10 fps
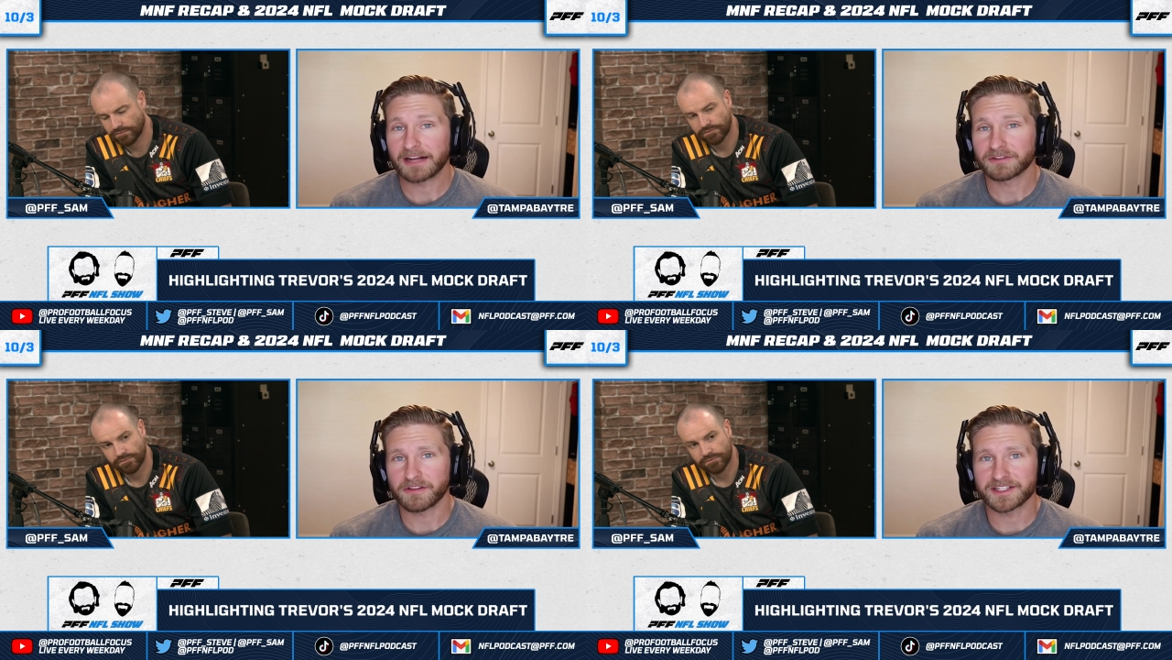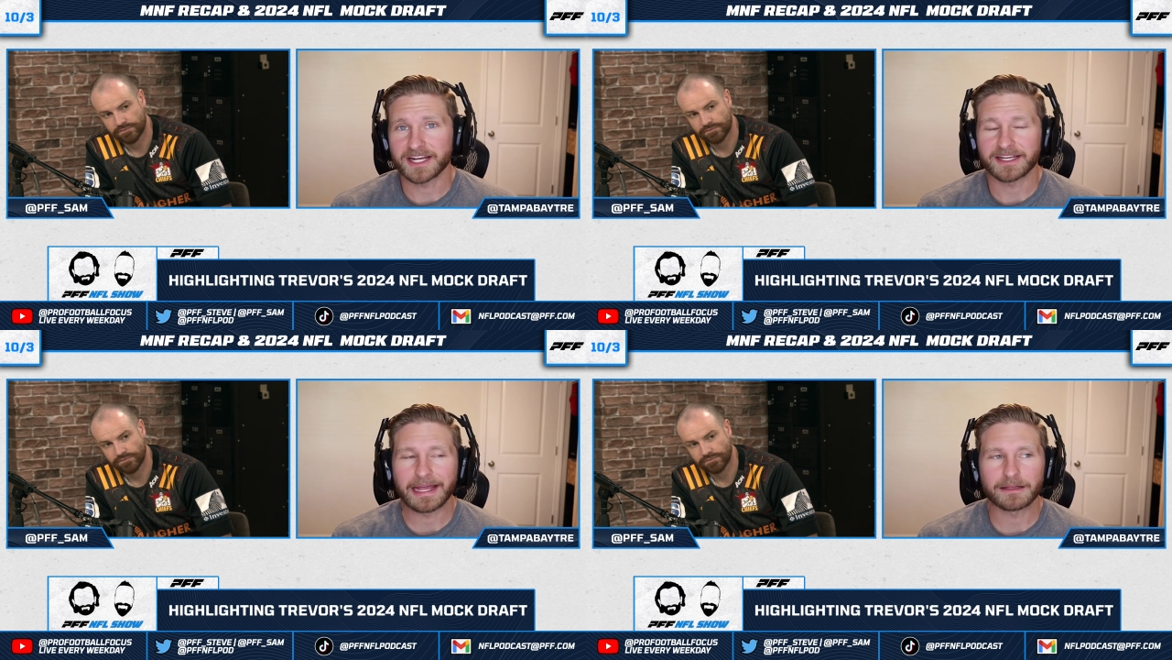Speaker 1: after they
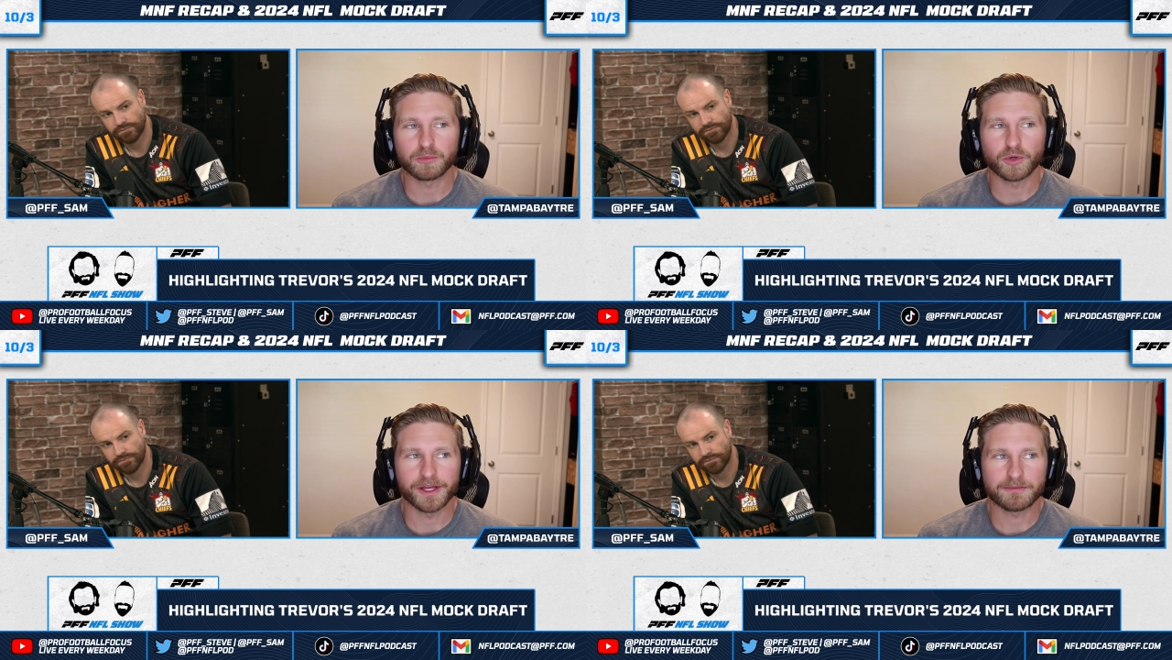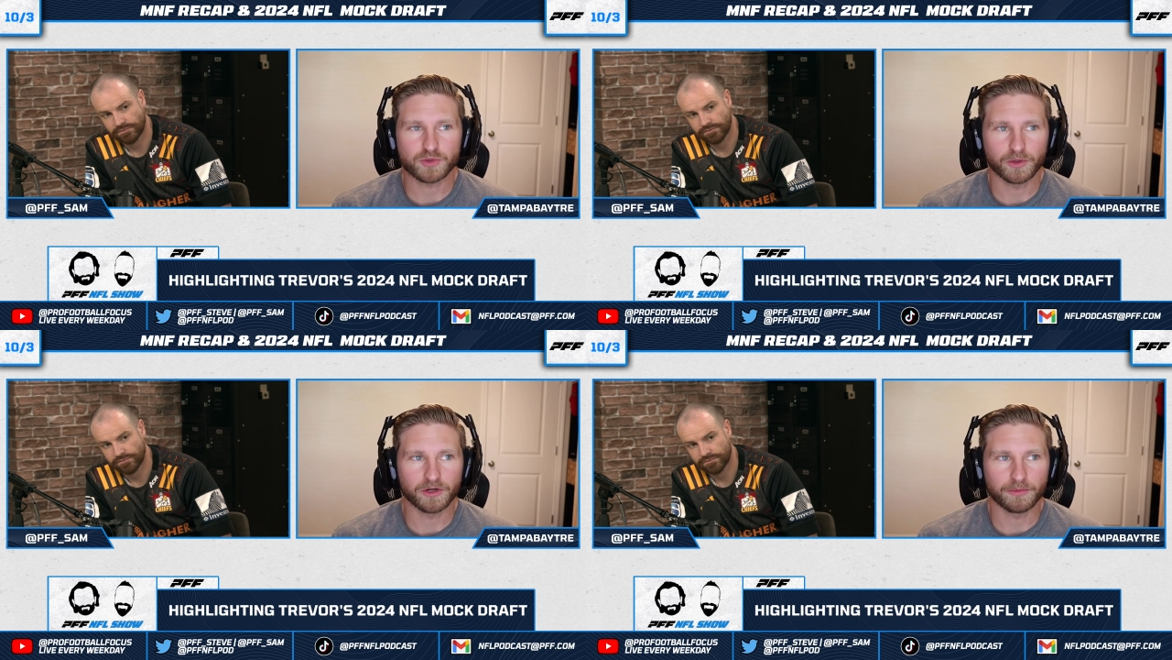take Caleb Williams,
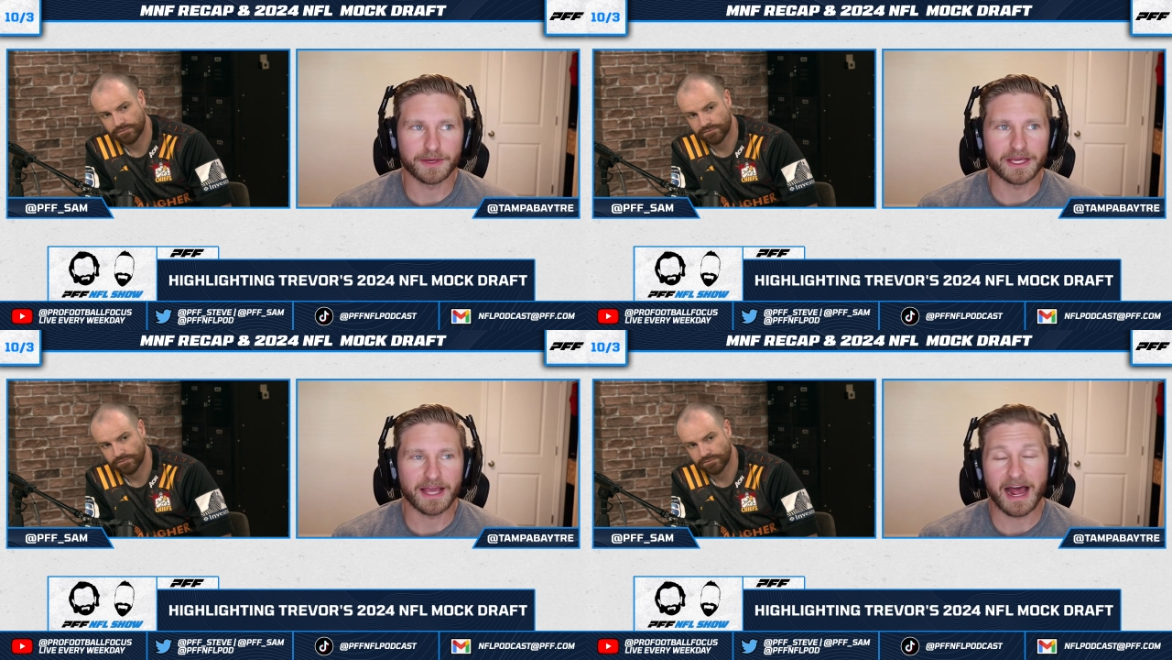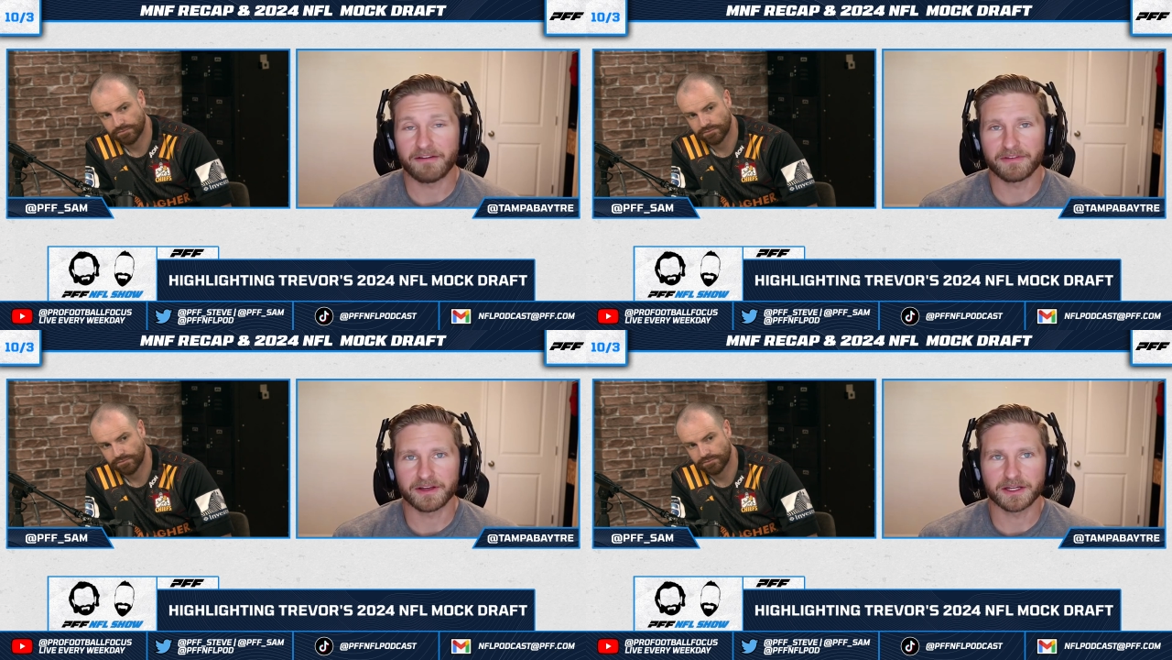will be
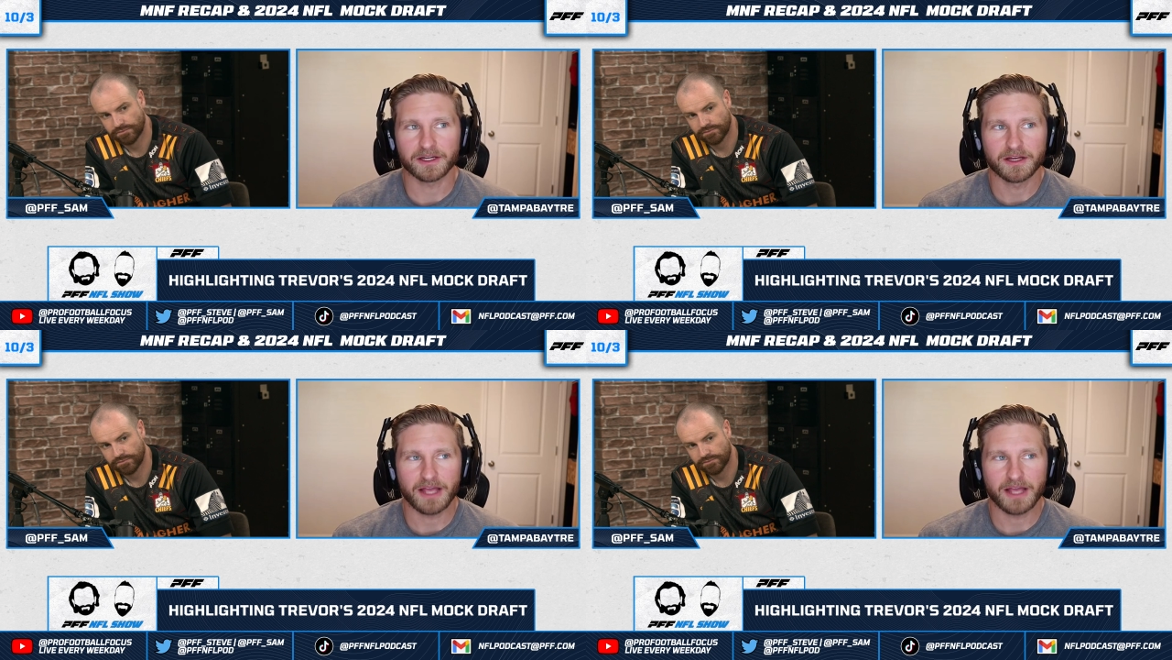having